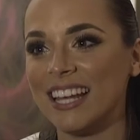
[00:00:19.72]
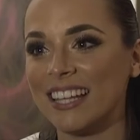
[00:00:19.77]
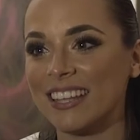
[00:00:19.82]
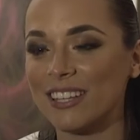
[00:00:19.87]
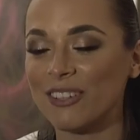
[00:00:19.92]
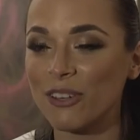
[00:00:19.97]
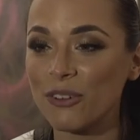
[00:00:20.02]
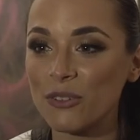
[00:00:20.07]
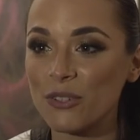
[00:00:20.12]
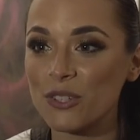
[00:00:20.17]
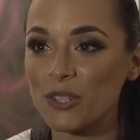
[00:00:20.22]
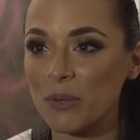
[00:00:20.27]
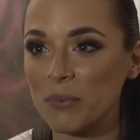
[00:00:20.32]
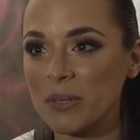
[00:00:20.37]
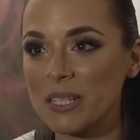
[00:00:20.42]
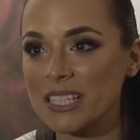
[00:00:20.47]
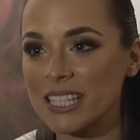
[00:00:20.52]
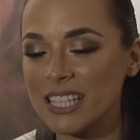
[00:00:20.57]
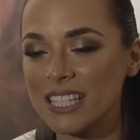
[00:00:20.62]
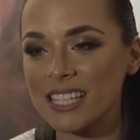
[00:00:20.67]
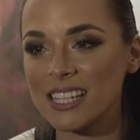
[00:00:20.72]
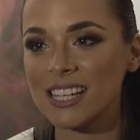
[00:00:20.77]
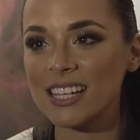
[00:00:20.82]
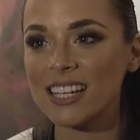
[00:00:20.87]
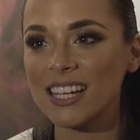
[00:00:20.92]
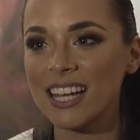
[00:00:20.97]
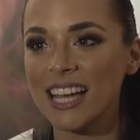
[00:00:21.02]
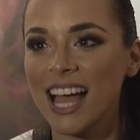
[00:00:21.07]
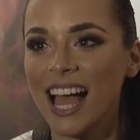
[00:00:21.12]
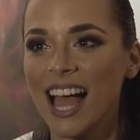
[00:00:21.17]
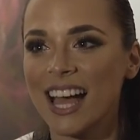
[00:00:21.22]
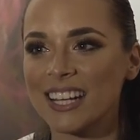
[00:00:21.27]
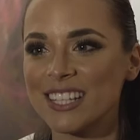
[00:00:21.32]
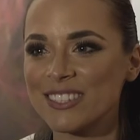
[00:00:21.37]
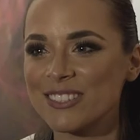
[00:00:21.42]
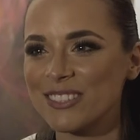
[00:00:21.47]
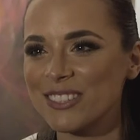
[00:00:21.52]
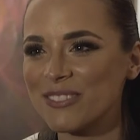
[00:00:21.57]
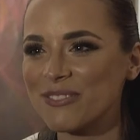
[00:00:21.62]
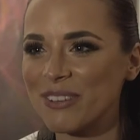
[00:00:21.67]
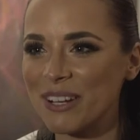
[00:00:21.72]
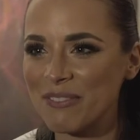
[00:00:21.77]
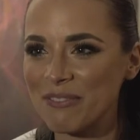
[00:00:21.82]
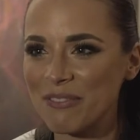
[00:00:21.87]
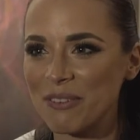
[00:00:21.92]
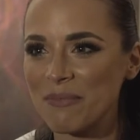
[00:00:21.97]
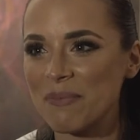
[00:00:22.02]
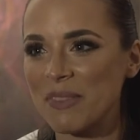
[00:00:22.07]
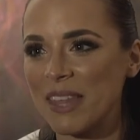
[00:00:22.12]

at the local shopping centre and it sort of went from